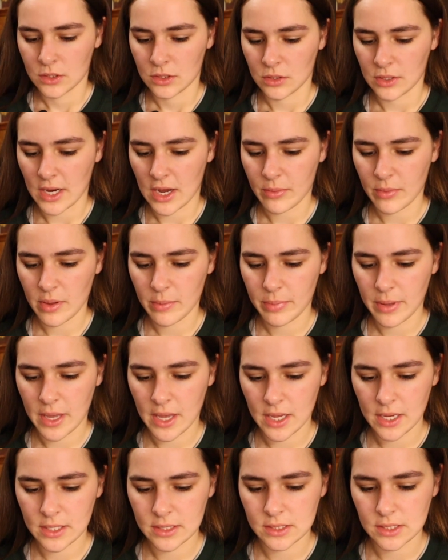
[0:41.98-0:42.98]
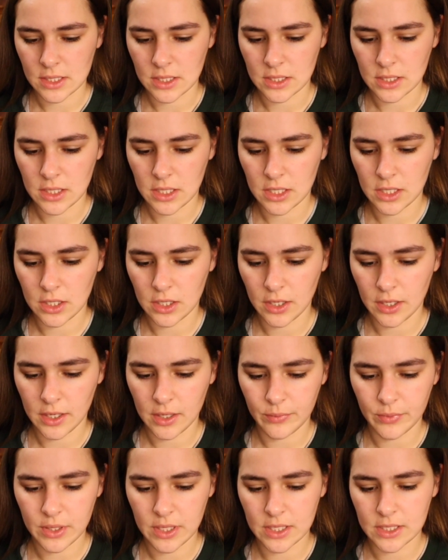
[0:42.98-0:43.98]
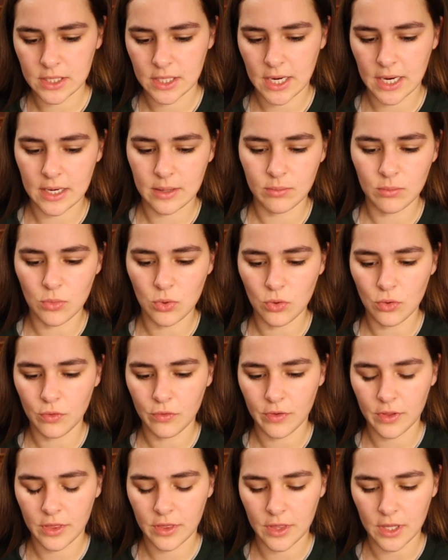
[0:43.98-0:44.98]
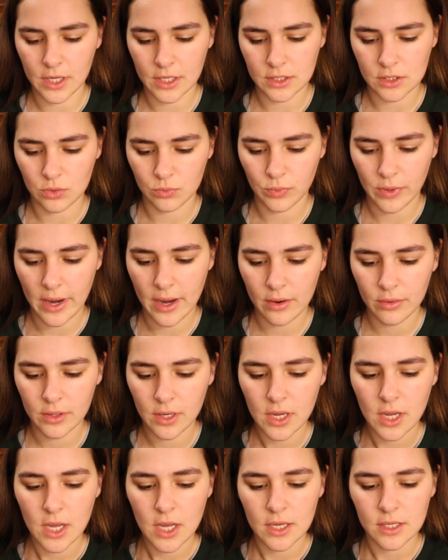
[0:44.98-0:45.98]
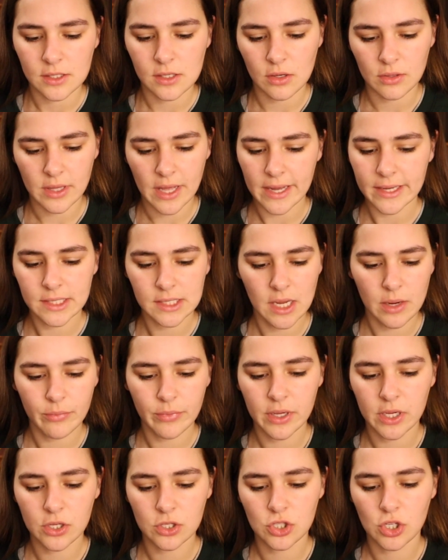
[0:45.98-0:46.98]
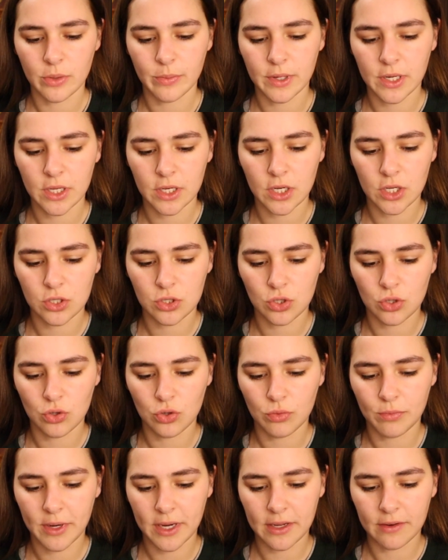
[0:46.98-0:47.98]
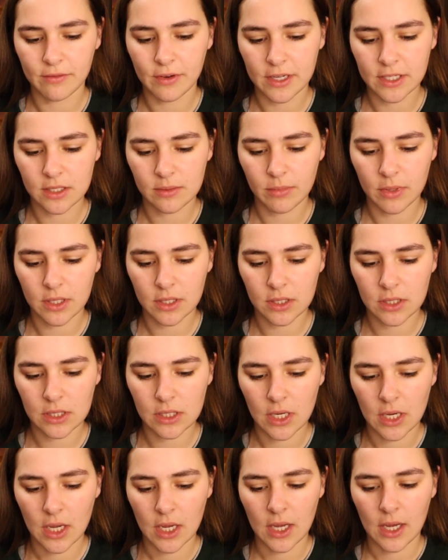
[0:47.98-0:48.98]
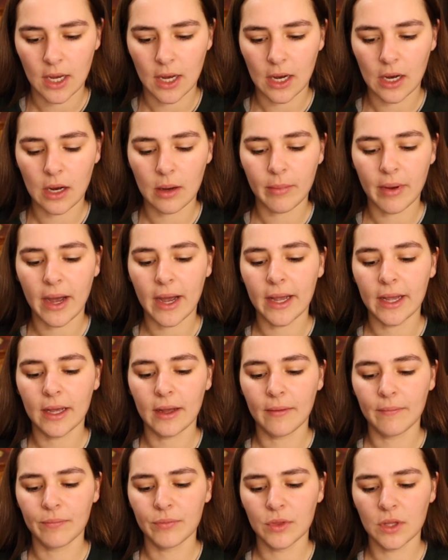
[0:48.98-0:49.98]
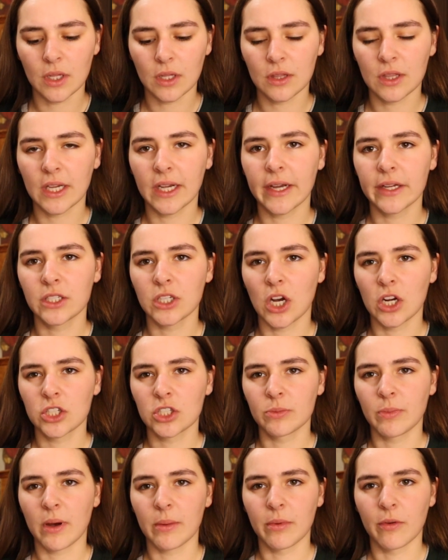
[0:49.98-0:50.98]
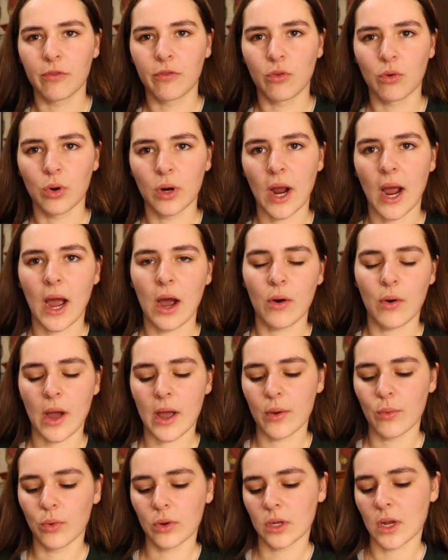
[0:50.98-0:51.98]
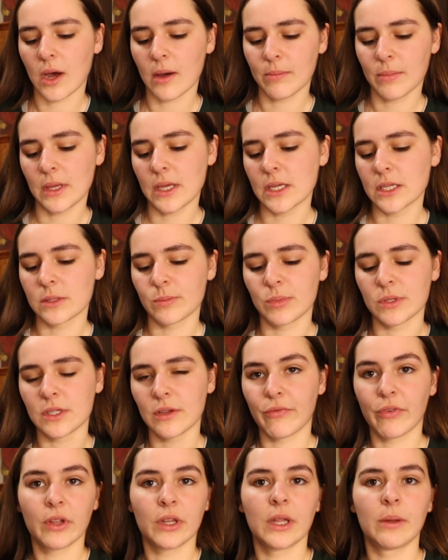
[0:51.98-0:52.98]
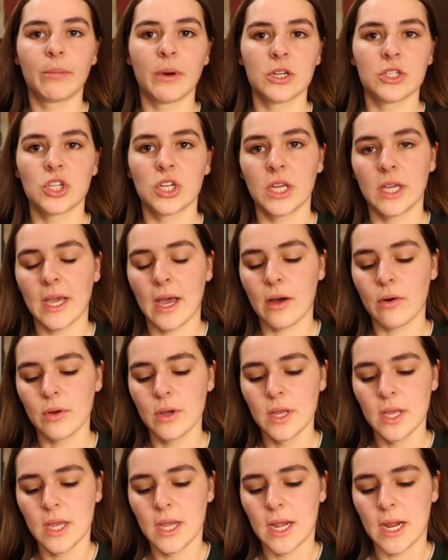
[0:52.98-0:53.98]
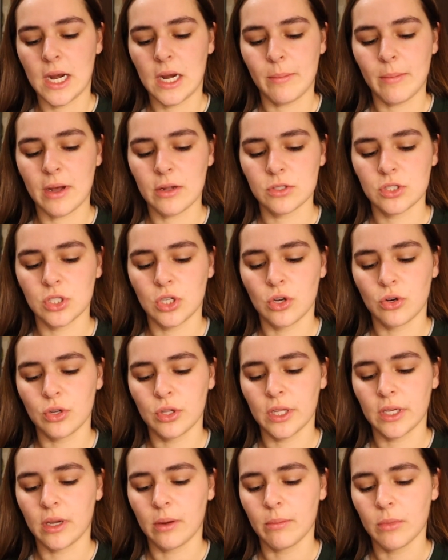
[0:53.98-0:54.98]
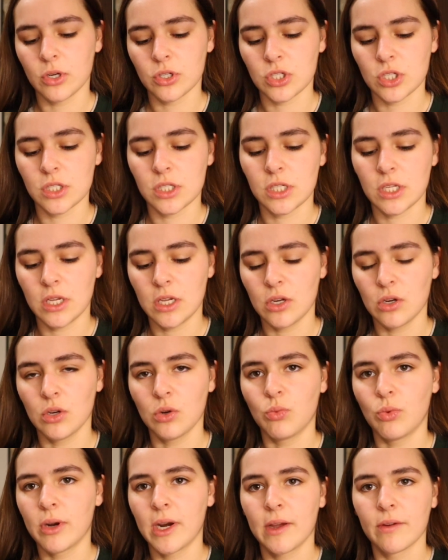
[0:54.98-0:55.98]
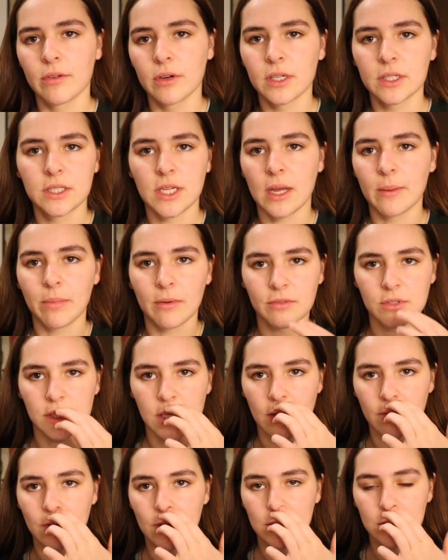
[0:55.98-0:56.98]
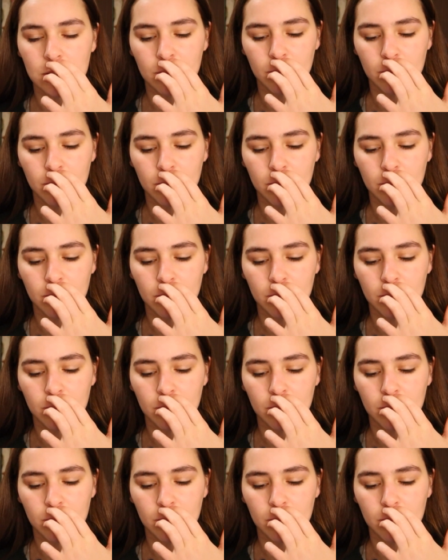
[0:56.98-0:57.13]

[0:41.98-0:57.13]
So now my pay is in here and we need to kind of move things around. So last time we contributed to my investments. I think I talked about before how I will not be specifically budgeting out an amount to go to like emergency or whatever type of savings,